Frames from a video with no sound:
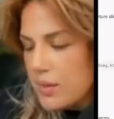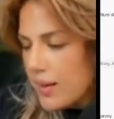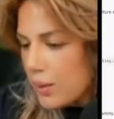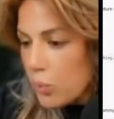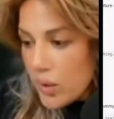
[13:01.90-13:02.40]

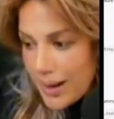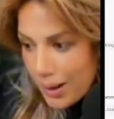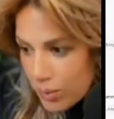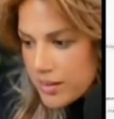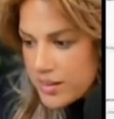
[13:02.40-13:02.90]
like 1
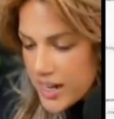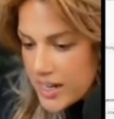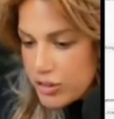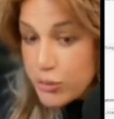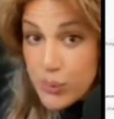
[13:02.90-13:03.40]
hour a day,
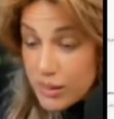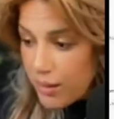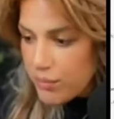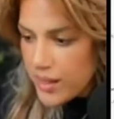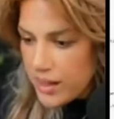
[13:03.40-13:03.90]
she would
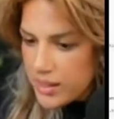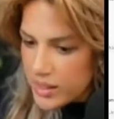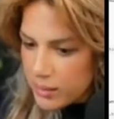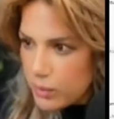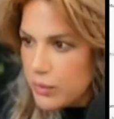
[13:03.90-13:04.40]
love that.
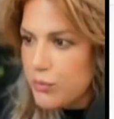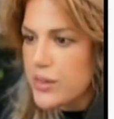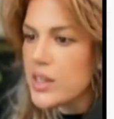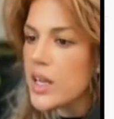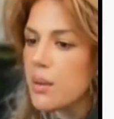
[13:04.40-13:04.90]
And it would
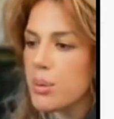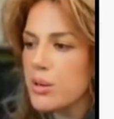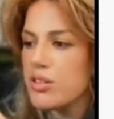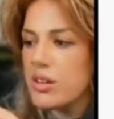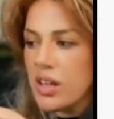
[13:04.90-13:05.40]
feel like a
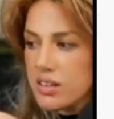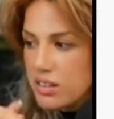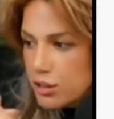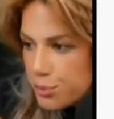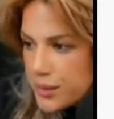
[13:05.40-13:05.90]
personalized
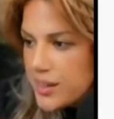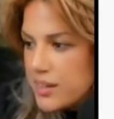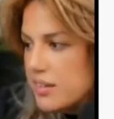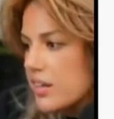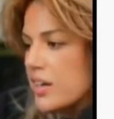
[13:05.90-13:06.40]

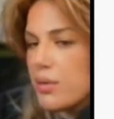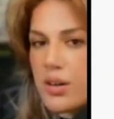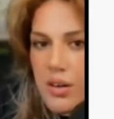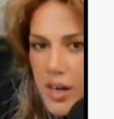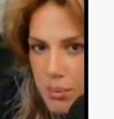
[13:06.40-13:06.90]
experience and it would
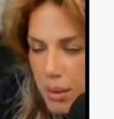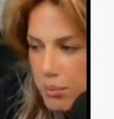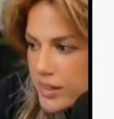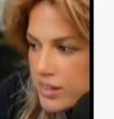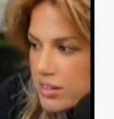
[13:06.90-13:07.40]
create
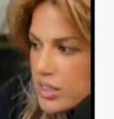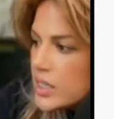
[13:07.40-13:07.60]
memories.